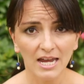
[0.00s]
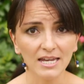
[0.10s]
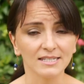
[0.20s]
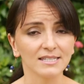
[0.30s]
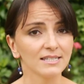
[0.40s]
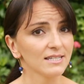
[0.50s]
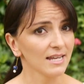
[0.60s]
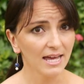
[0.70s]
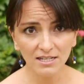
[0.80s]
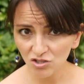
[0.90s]
It's
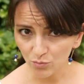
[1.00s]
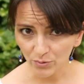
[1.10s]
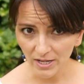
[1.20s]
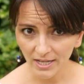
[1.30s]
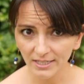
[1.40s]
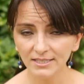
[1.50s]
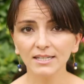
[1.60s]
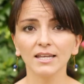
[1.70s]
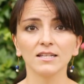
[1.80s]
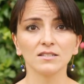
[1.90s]
not a sprint,
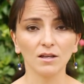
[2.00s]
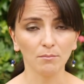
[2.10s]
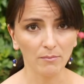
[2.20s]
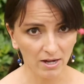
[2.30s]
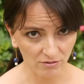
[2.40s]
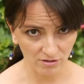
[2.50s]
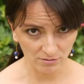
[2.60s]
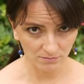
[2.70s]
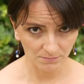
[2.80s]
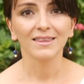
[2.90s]
it's a
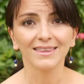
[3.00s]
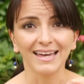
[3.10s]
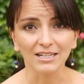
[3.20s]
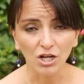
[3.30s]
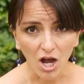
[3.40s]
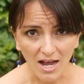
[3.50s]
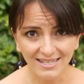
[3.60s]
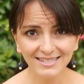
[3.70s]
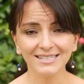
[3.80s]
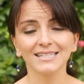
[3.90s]
marathon. That
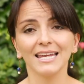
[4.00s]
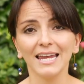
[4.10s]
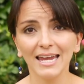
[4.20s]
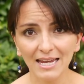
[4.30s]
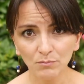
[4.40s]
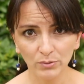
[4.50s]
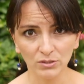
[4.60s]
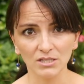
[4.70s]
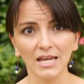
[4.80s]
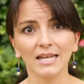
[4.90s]
constant
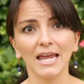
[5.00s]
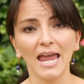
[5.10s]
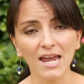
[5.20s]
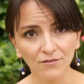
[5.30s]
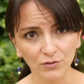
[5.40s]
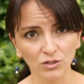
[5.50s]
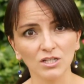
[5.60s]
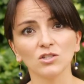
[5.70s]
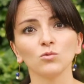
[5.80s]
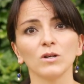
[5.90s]
input and effort
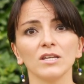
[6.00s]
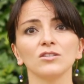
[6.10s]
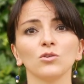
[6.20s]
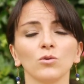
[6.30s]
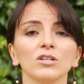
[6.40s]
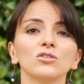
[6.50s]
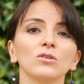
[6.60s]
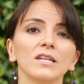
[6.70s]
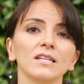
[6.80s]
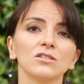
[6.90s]
is what is going to
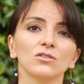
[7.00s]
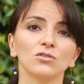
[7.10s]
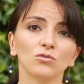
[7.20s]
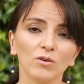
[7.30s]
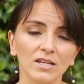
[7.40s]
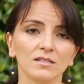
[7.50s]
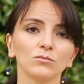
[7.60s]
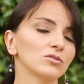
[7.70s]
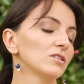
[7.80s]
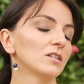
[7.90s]
lead to raising
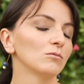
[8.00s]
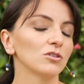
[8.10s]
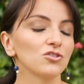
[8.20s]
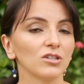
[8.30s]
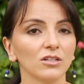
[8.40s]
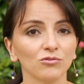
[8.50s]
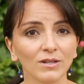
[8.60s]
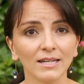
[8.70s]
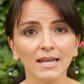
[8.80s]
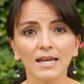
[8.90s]
multilingual
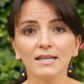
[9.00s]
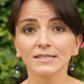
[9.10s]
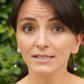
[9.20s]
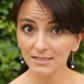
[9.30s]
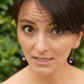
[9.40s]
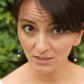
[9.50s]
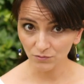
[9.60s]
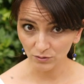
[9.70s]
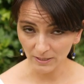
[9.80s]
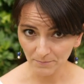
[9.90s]
children
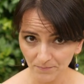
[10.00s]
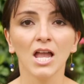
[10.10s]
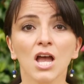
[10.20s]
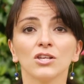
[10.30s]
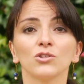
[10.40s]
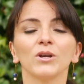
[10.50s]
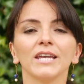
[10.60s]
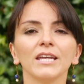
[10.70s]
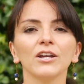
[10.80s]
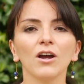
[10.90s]
successfully. So
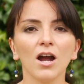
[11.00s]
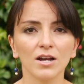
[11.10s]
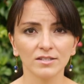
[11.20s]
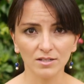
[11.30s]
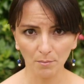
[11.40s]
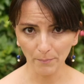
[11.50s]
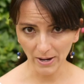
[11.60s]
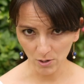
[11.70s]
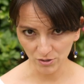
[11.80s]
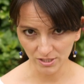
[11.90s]
here are some
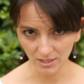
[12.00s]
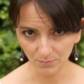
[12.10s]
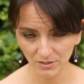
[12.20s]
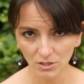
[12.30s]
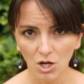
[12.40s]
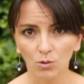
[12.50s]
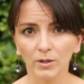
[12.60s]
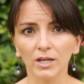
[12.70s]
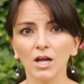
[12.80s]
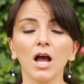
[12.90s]
power tips
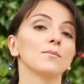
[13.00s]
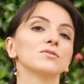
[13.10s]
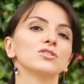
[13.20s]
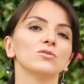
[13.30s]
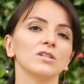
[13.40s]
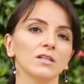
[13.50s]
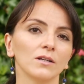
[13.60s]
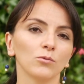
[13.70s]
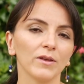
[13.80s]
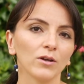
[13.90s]
when it comes to
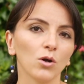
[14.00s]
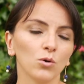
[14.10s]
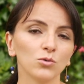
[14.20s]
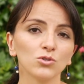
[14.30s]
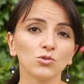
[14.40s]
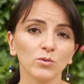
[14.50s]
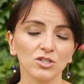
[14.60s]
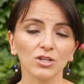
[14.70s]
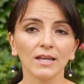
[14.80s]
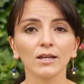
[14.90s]
dealing with code
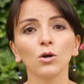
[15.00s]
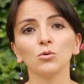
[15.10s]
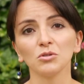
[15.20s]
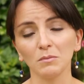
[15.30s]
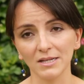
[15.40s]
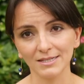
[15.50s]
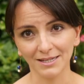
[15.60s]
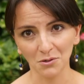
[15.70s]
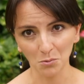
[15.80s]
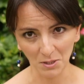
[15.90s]
switching and code
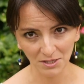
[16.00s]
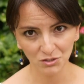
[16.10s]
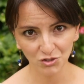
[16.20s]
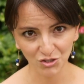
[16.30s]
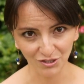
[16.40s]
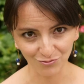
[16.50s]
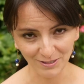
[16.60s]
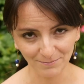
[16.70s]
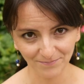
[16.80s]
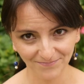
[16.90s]
mixing with
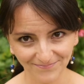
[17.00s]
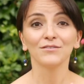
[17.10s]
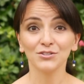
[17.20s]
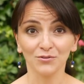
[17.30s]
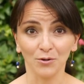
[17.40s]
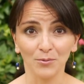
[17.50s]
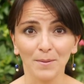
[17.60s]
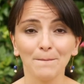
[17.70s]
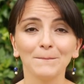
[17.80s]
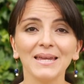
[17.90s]
children. First of all,
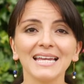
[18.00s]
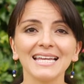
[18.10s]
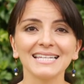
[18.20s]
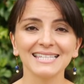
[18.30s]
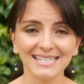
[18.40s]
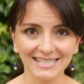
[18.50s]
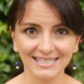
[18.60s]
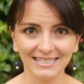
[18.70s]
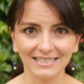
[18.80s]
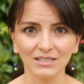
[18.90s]
be
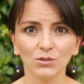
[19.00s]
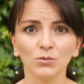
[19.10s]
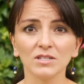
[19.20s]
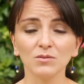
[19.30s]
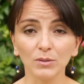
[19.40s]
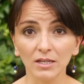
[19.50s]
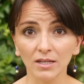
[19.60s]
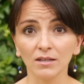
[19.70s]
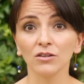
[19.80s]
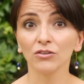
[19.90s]
consistent when
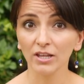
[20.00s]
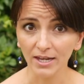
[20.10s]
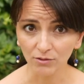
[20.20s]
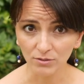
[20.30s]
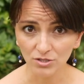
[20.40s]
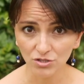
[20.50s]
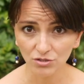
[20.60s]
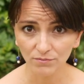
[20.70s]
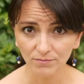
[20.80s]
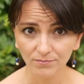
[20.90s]
speaking your
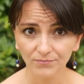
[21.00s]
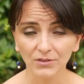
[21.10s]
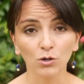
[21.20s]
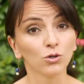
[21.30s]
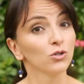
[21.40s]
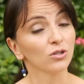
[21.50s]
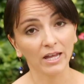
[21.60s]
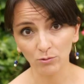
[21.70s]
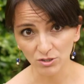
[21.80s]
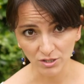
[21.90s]
language or your
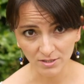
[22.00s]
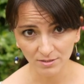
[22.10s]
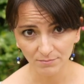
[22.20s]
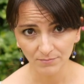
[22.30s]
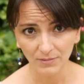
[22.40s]
languages.